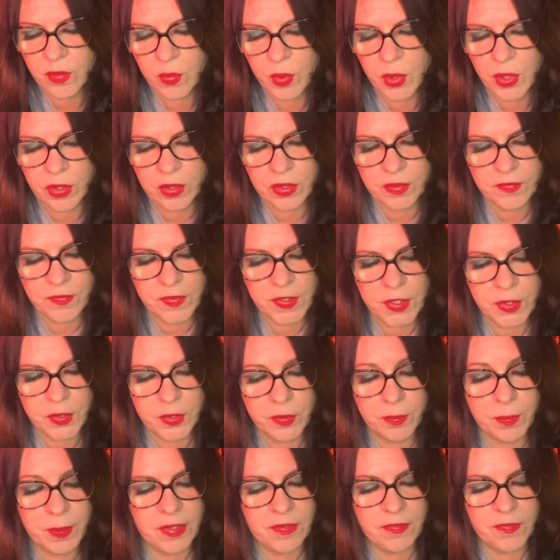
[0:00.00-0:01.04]

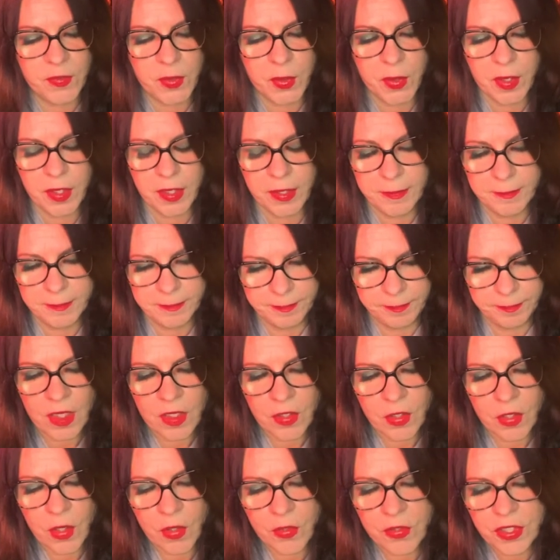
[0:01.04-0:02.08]
worldview before.
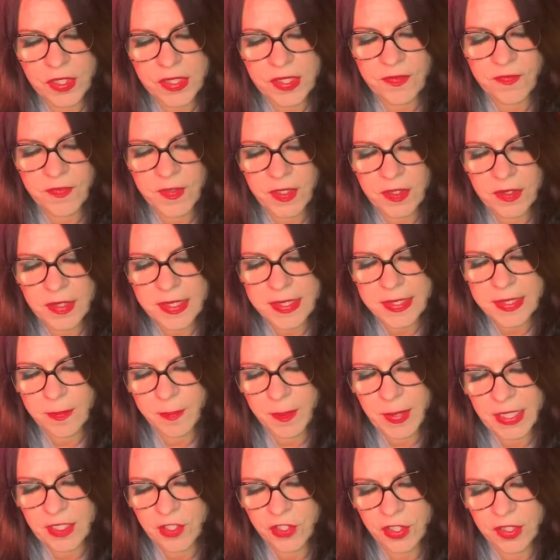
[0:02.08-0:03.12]
Koja's fearless
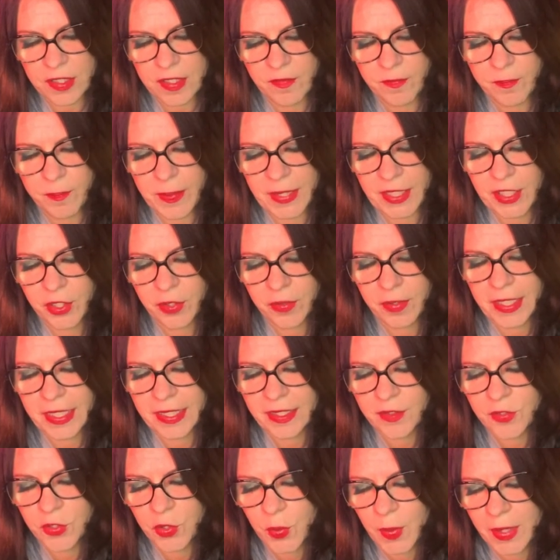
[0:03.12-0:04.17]
depiction of
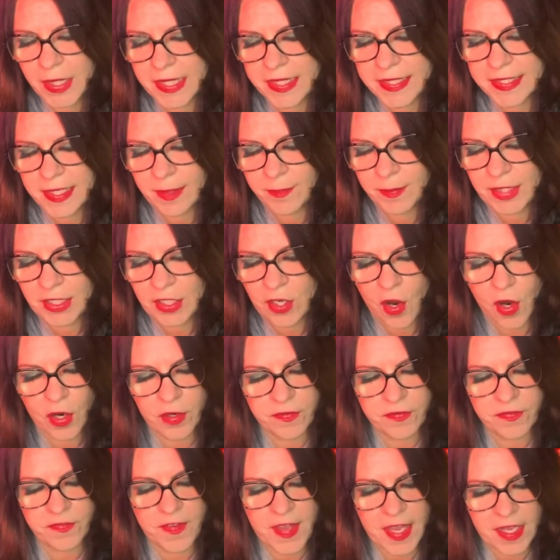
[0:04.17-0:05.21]
bickering 20-something art
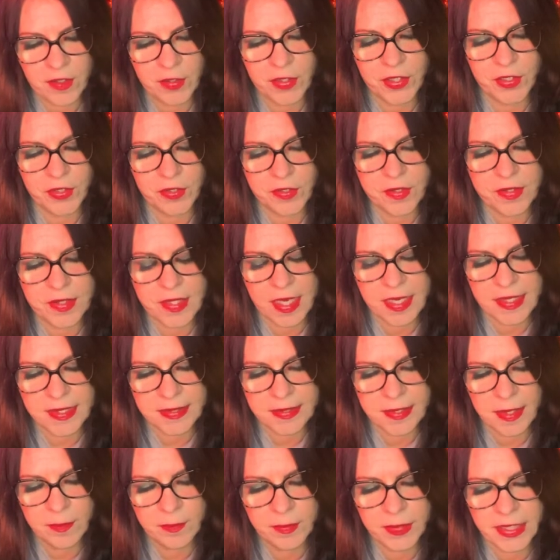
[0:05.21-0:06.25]
failures,
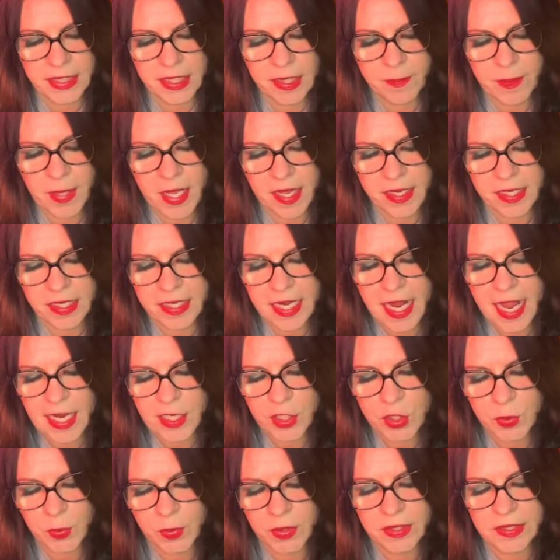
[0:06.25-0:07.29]
stumbling upon an
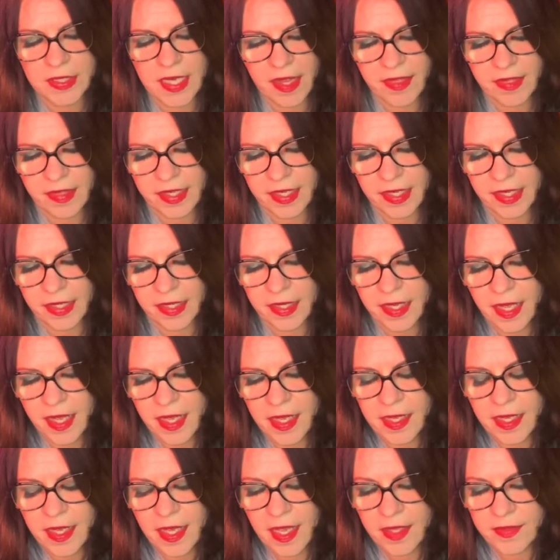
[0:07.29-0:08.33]
actual nothing,
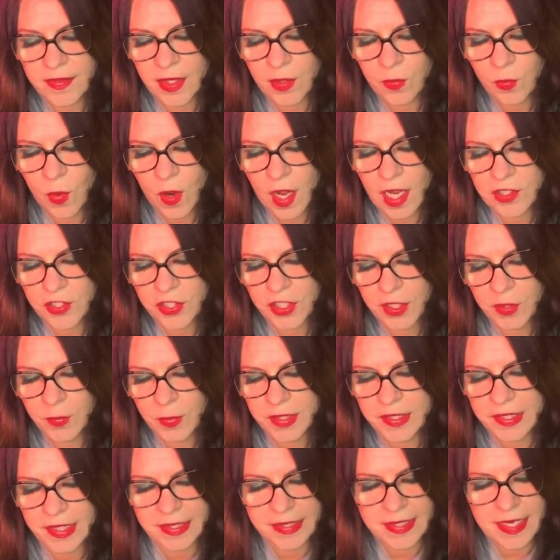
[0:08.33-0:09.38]
and then watching
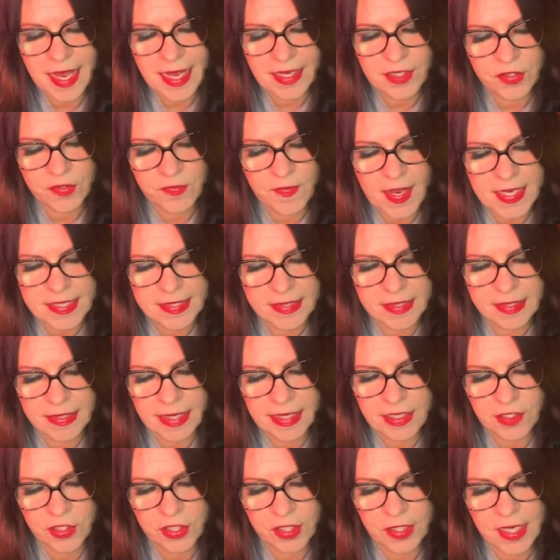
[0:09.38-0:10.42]
with detached
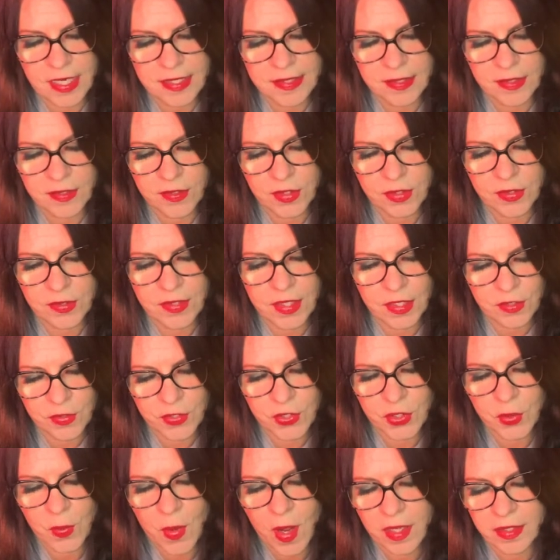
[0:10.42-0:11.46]
fascination as their
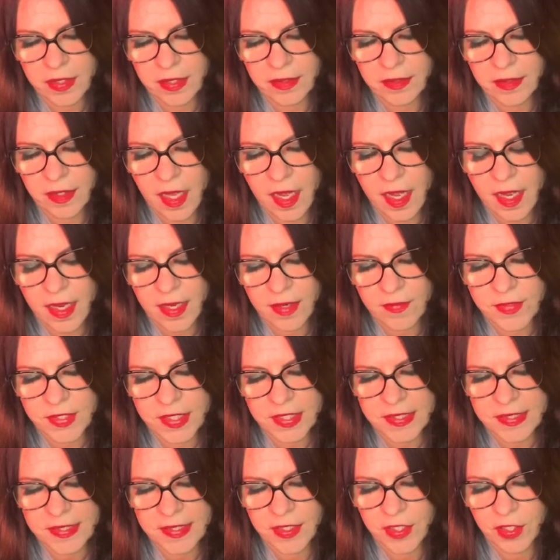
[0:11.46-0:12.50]
squalid lives
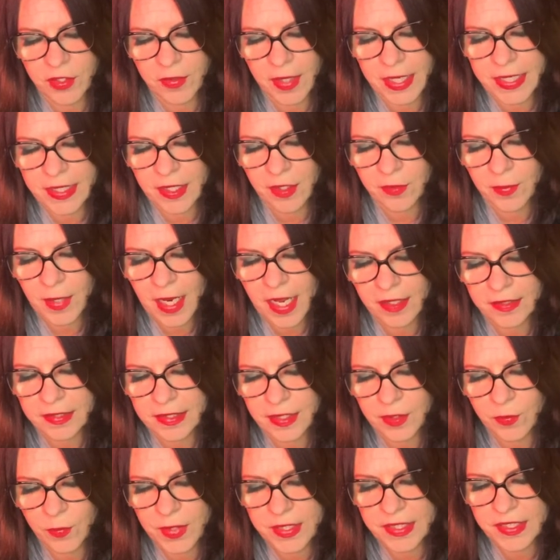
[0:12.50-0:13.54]
disintegrate around
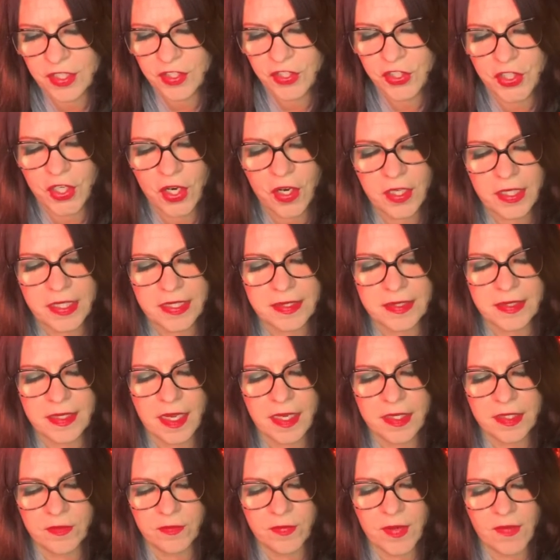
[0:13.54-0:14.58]
it, was the darkest
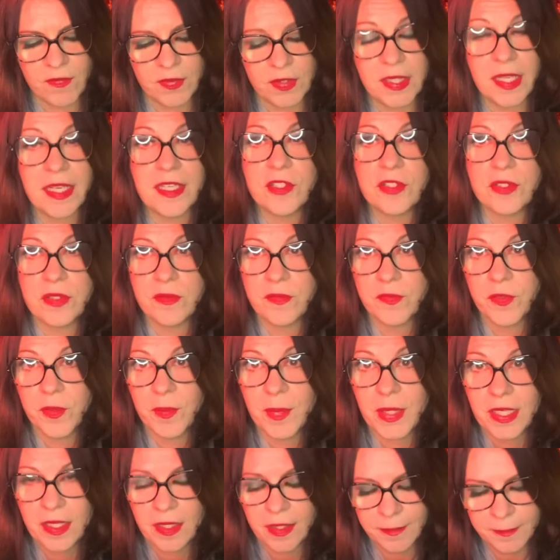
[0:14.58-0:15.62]
kind of revelation for
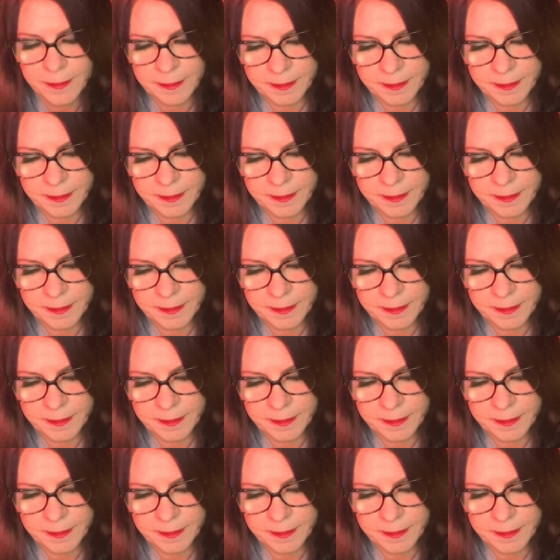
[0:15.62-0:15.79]
me.